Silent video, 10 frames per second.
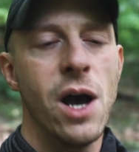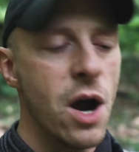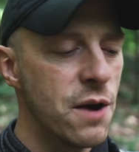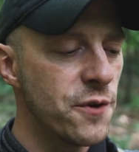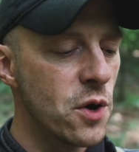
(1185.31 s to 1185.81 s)

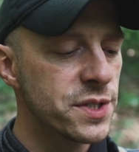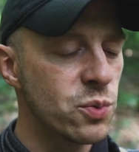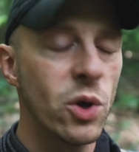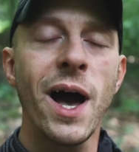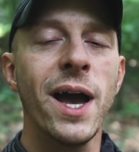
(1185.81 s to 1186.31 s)
All right, folks,
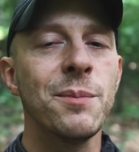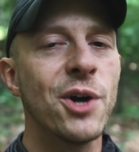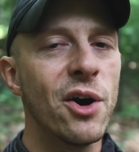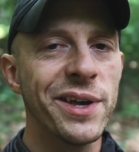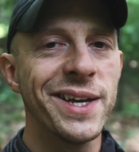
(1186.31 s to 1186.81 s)
well, I am
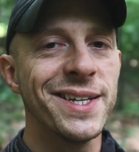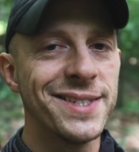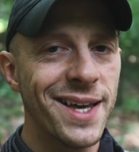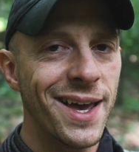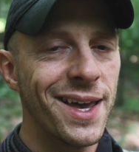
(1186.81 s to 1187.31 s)
calling it a
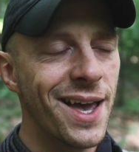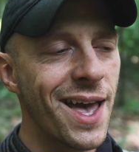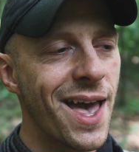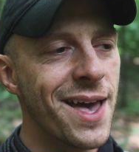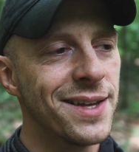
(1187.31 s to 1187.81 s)
day,
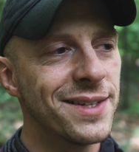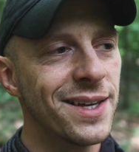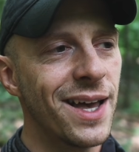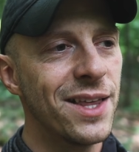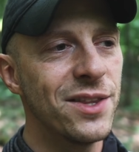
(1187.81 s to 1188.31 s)
and
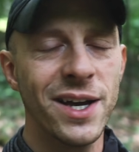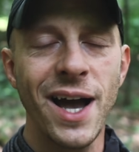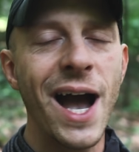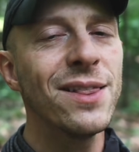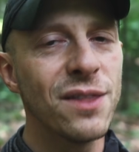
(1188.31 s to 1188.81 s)

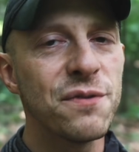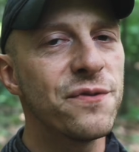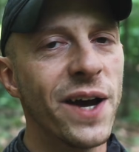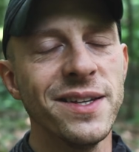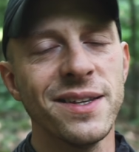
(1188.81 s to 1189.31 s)
I love
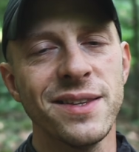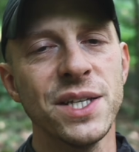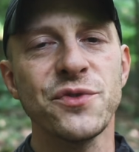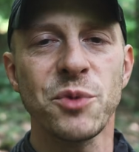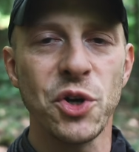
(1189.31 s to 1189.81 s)
finding
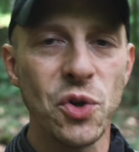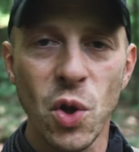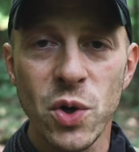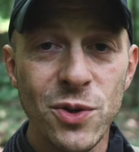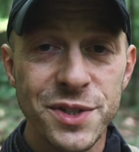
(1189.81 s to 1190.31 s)
things from
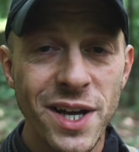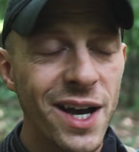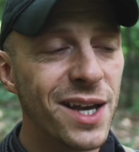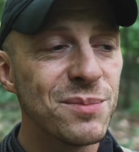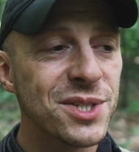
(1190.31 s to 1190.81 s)
colonial
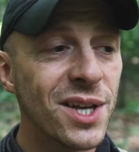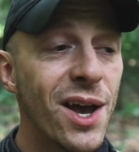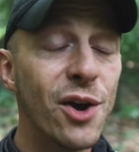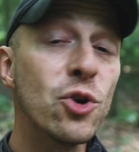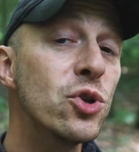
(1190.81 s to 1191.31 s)
times,
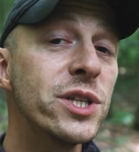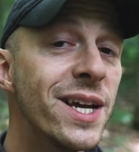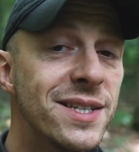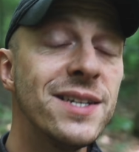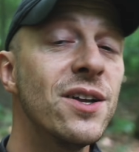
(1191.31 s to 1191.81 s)
early
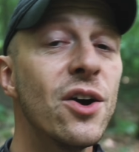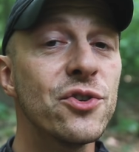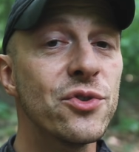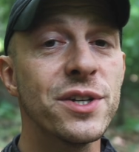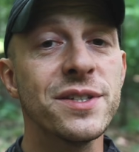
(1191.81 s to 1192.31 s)

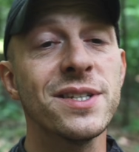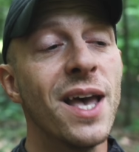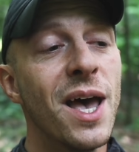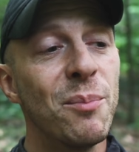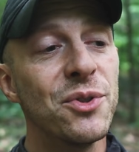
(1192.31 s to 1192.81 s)
1800s,
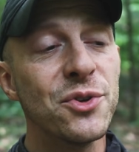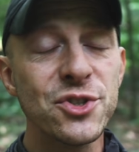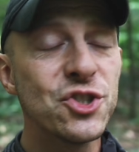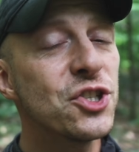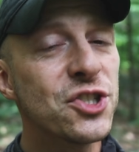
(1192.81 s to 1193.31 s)
but
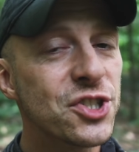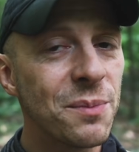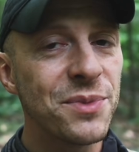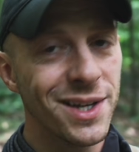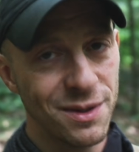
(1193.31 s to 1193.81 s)
there's just
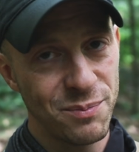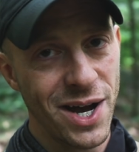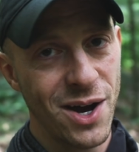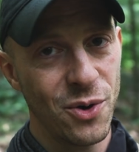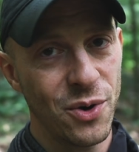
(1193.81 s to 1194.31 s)
something
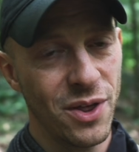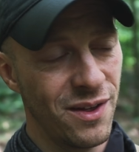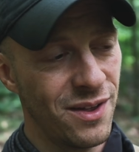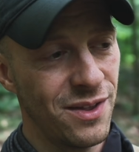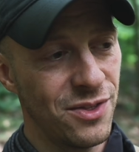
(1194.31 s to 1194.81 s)
about
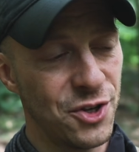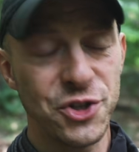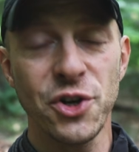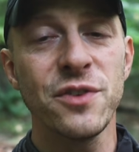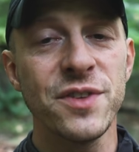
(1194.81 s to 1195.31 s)
the
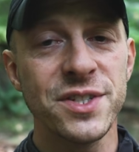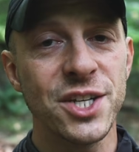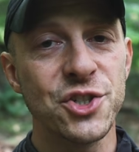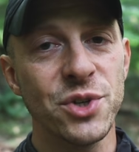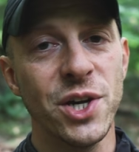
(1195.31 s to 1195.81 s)
turn of the
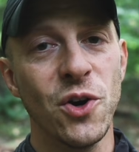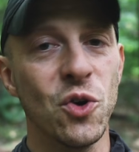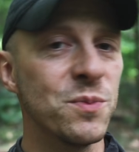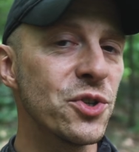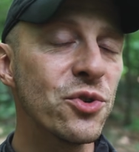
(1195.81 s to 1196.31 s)
century
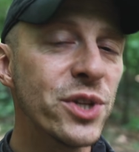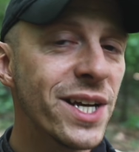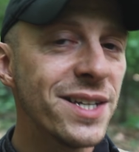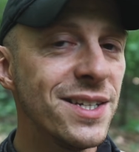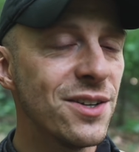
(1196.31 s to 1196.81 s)
homes, early
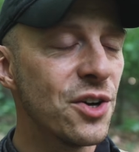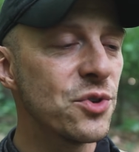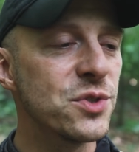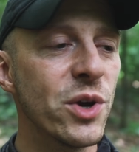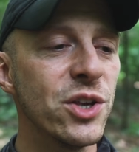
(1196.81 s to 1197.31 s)

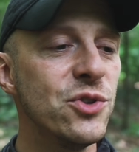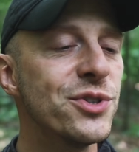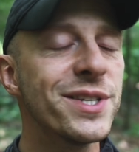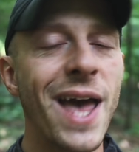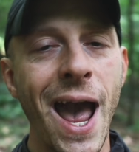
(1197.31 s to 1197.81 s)
1900s, where you
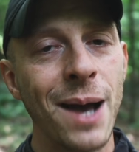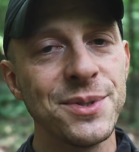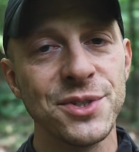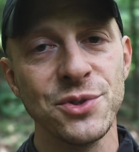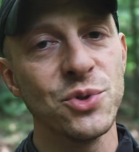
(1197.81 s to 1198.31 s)
just
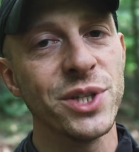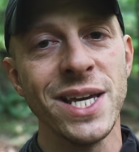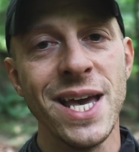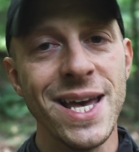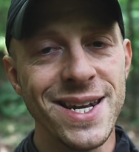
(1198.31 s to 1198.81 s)

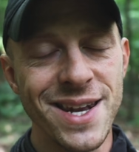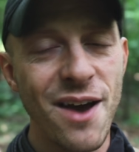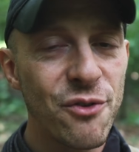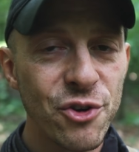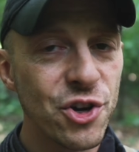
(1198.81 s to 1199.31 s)
absolutely
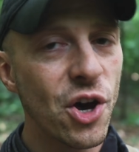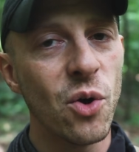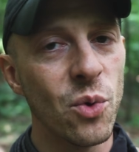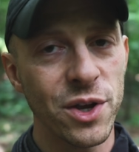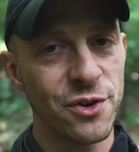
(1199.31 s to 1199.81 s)
never
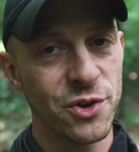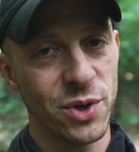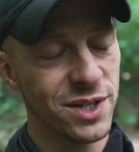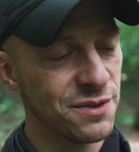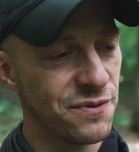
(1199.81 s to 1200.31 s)
know what you're
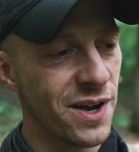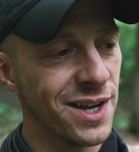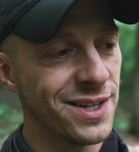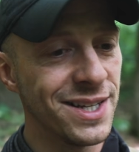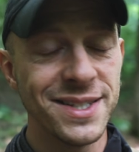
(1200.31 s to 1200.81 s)
going to find, and